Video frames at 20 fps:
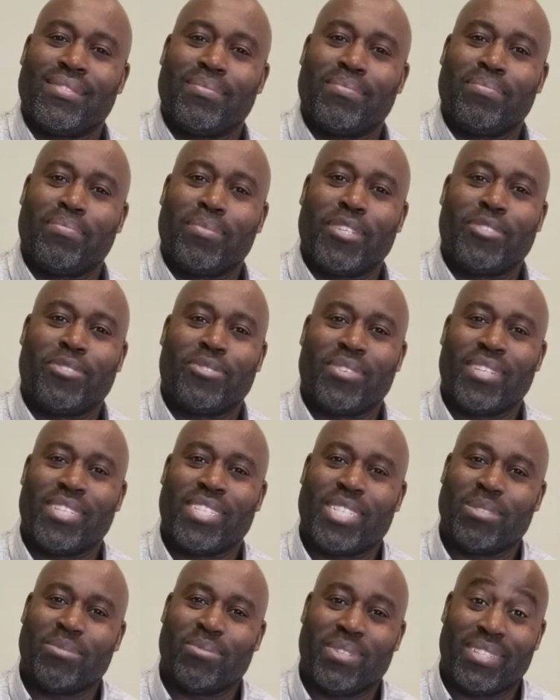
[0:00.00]
be
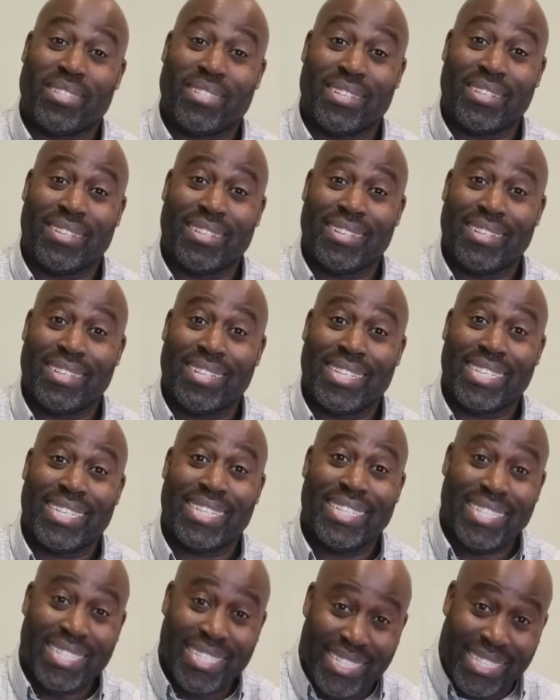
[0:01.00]
trusted with the
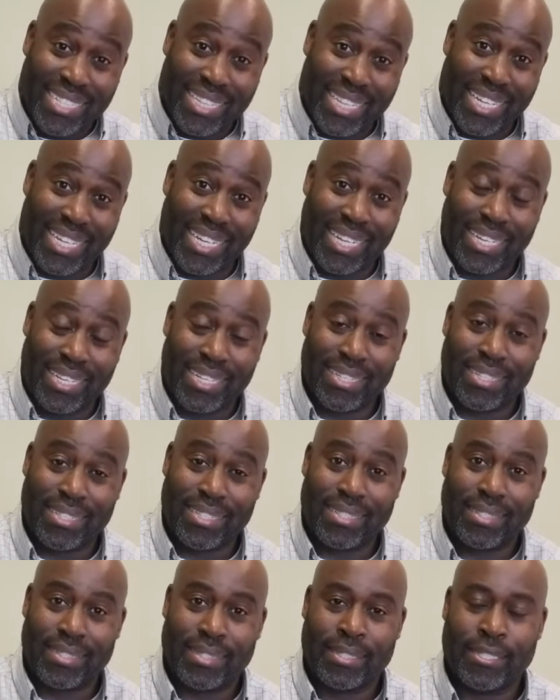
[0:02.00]
little thing?
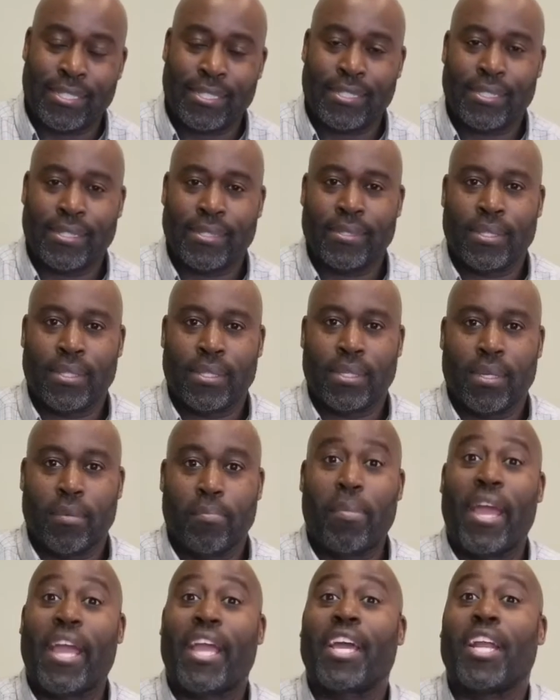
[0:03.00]

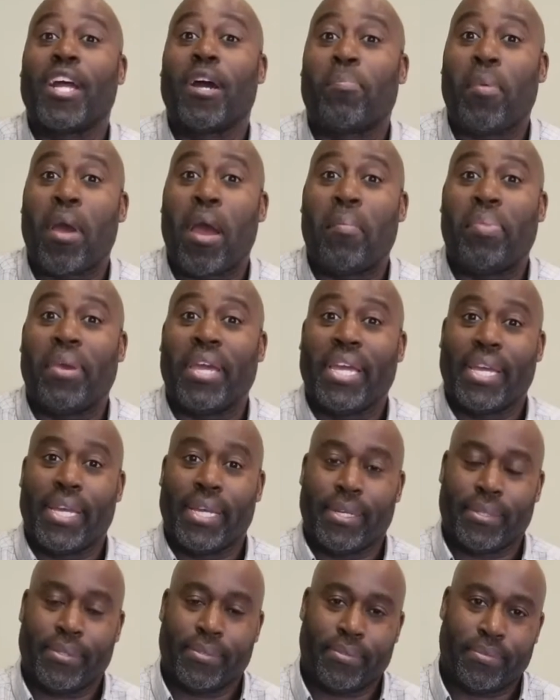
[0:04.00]
Making up our
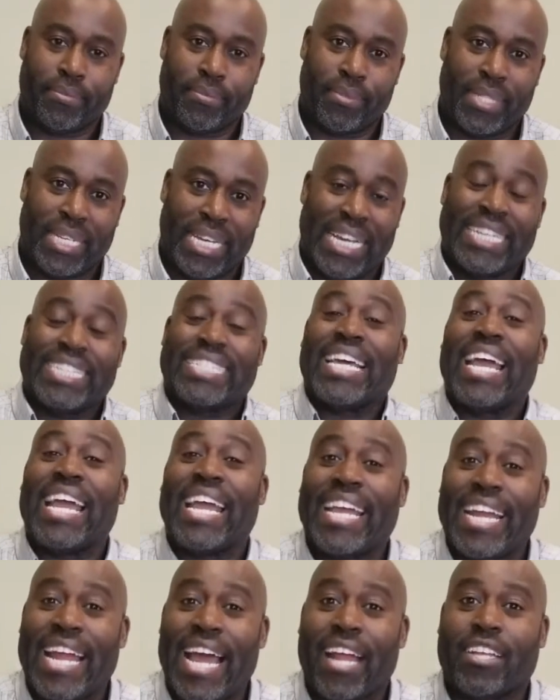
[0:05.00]
bed,
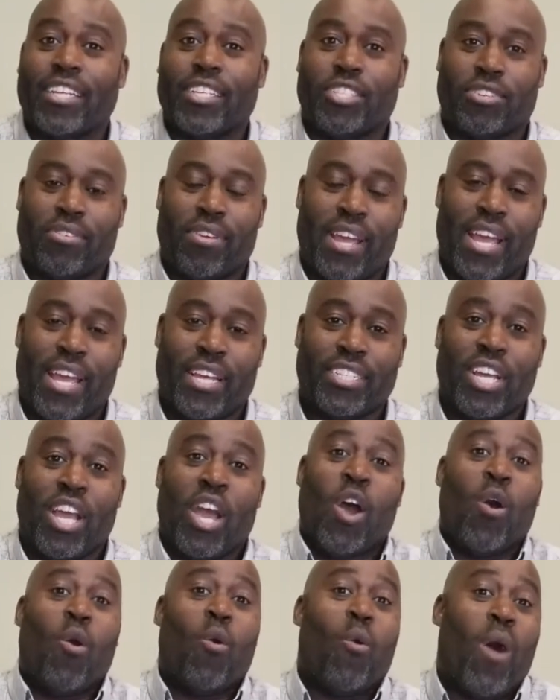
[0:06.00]
taking out the trash,
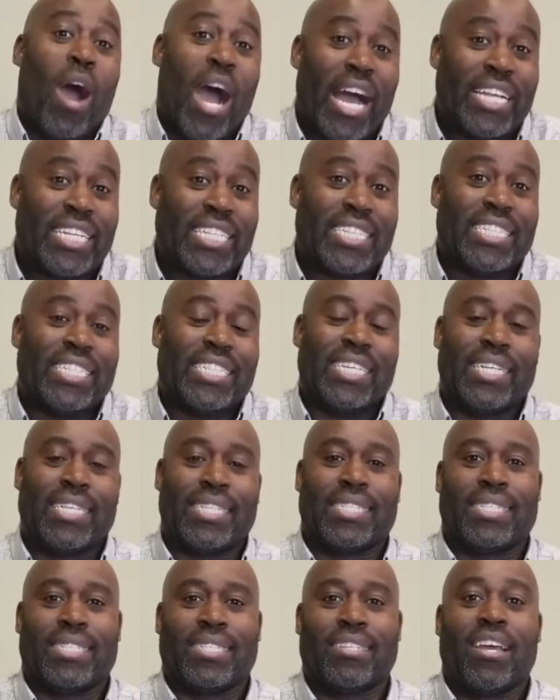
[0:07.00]
washing
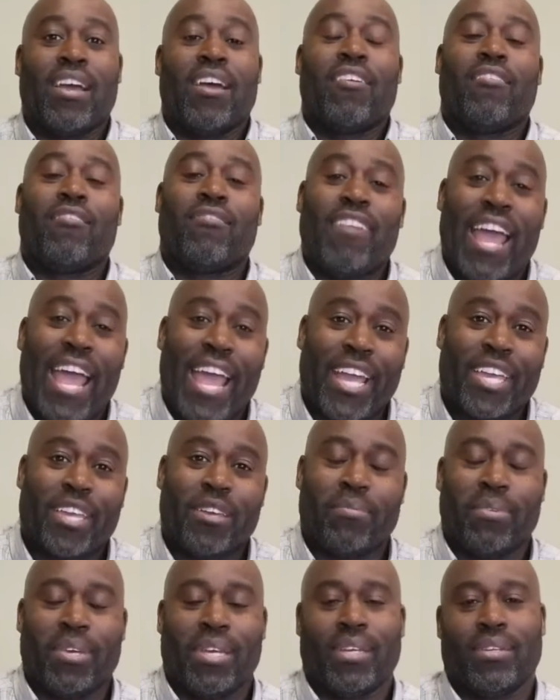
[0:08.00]
dishes,
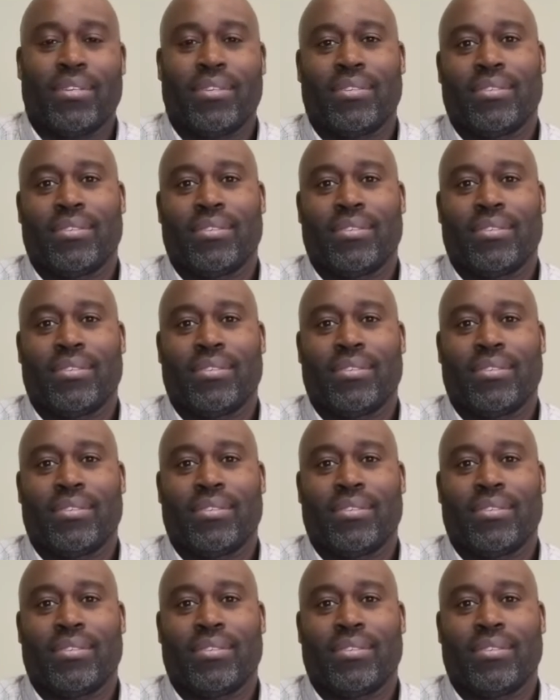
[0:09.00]
vacuuming,